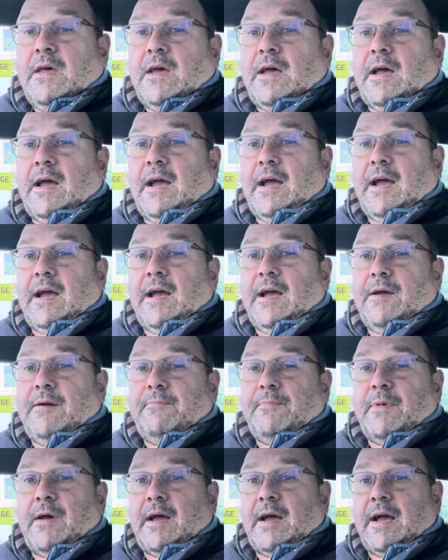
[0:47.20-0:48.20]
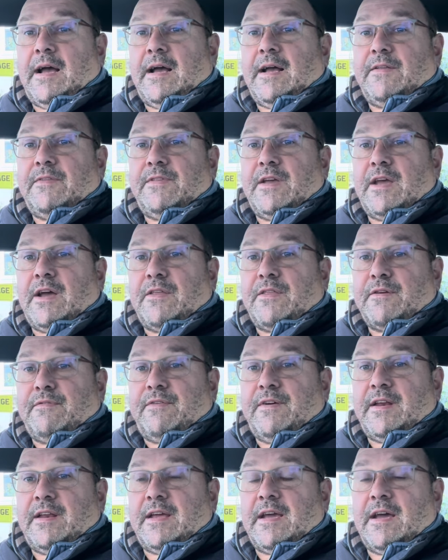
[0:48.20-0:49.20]
And the other
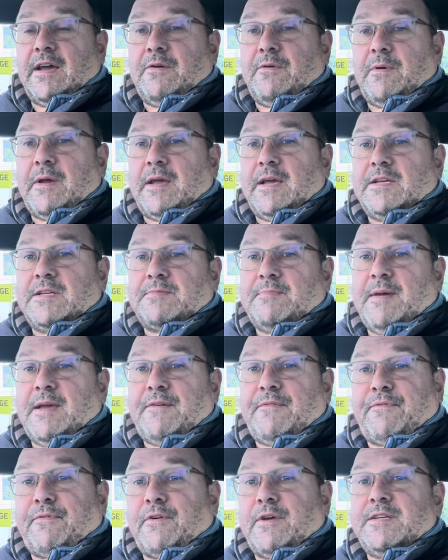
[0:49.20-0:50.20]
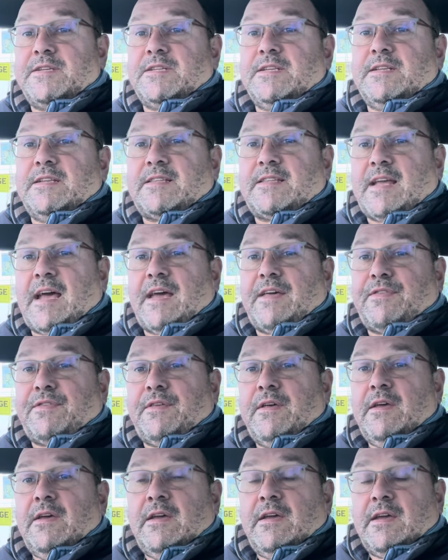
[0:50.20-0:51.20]
video is me freezing to death
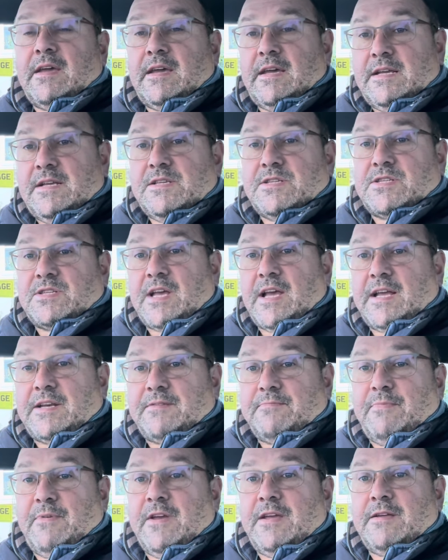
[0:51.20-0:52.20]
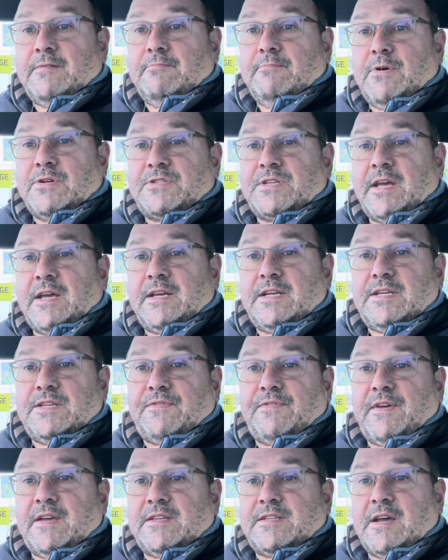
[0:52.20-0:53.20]
in said Mercedes
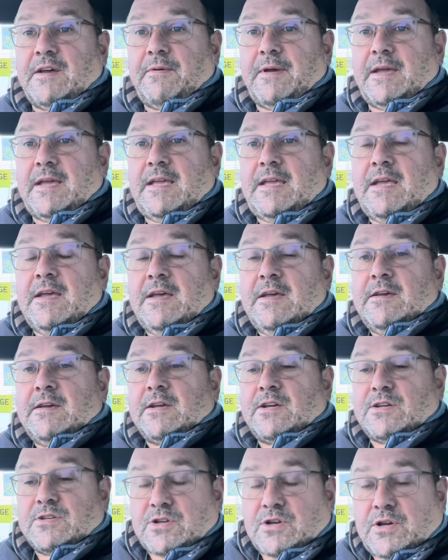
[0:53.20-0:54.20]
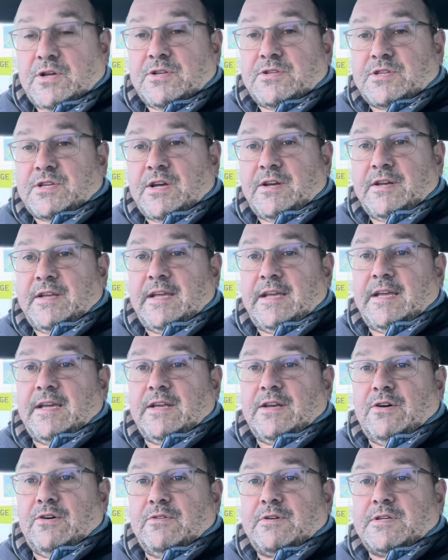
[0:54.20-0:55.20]
Vito E, because I couldn't turn the
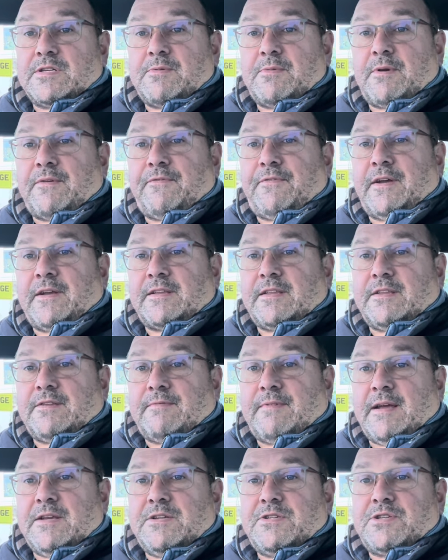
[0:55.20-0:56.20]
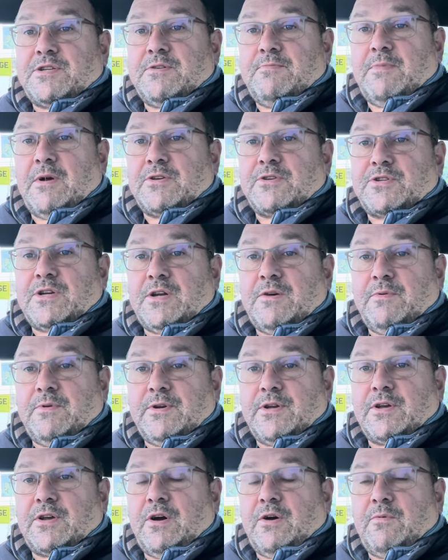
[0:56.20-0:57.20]
heating on because it would have affected the range too much and I
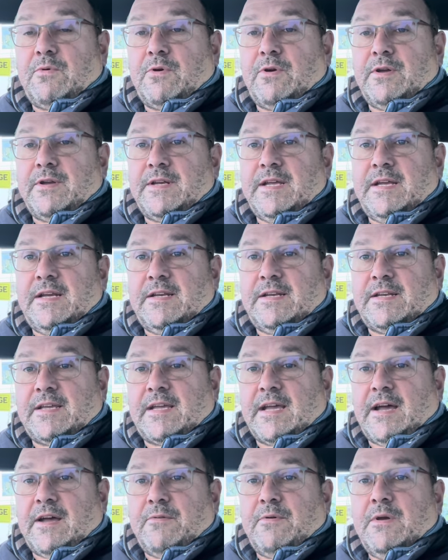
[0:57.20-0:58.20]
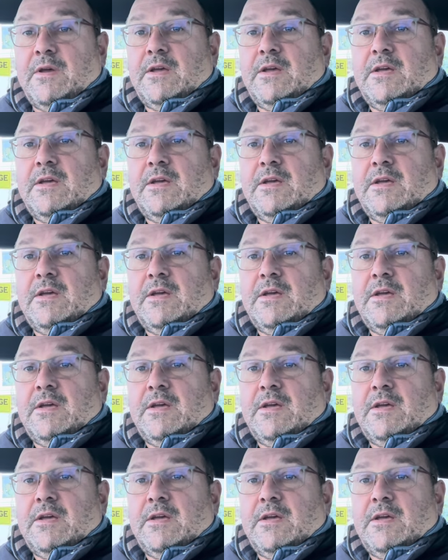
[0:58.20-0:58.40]
wouldn't have got where I needed to go.